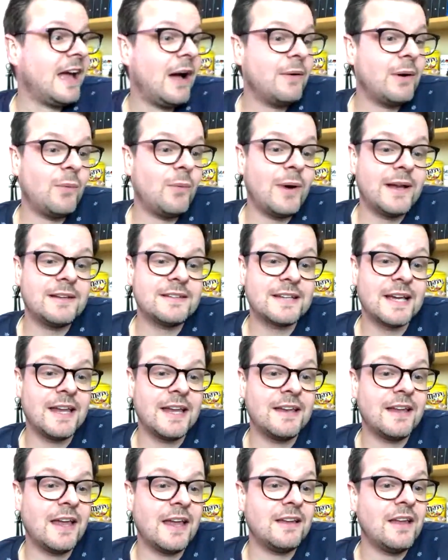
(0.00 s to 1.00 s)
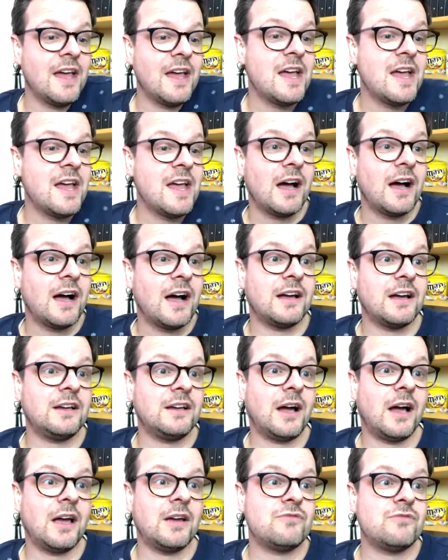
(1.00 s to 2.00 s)
how it went. And then I
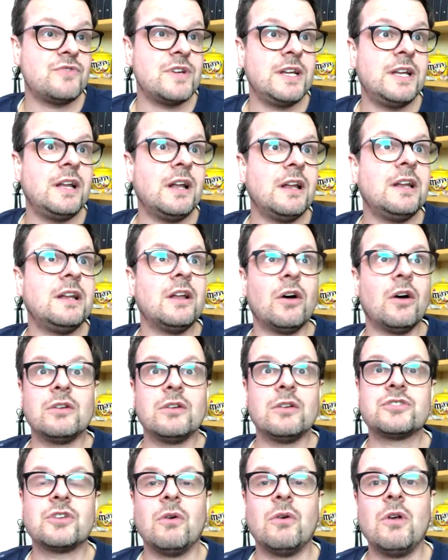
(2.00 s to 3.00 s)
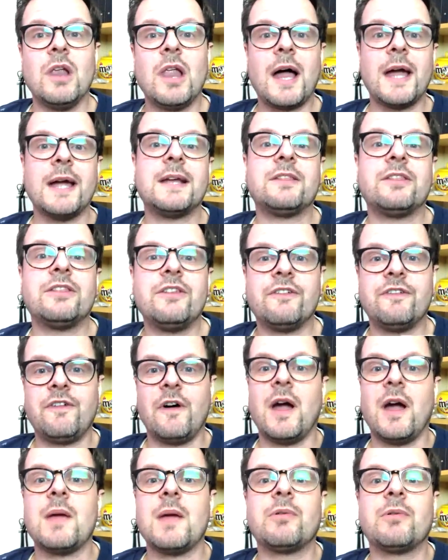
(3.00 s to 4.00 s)
really also like the
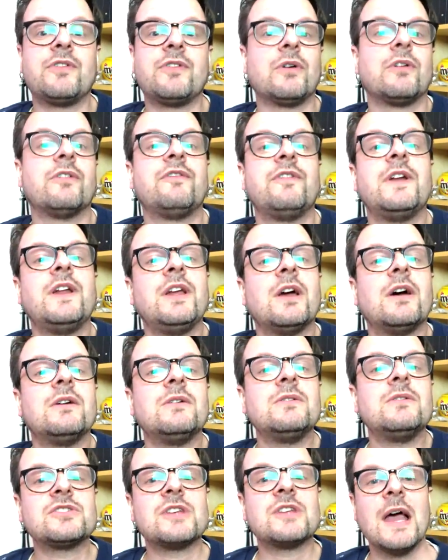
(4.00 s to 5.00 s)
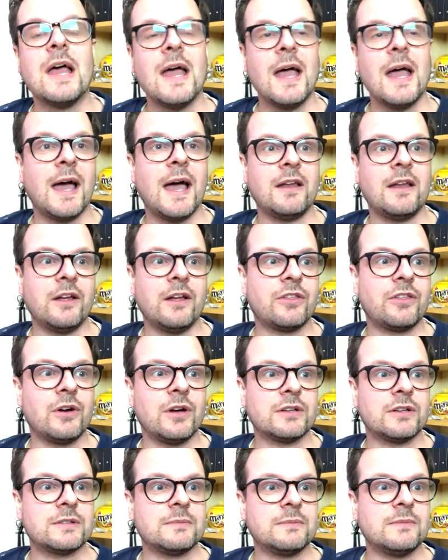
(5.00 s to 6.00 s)
vibe of your videos. And I
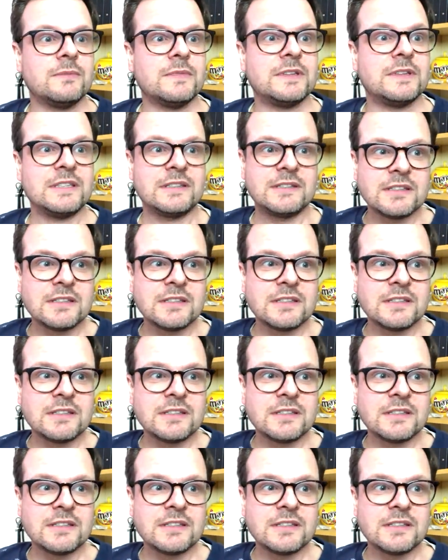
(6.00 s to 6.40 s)
thought, this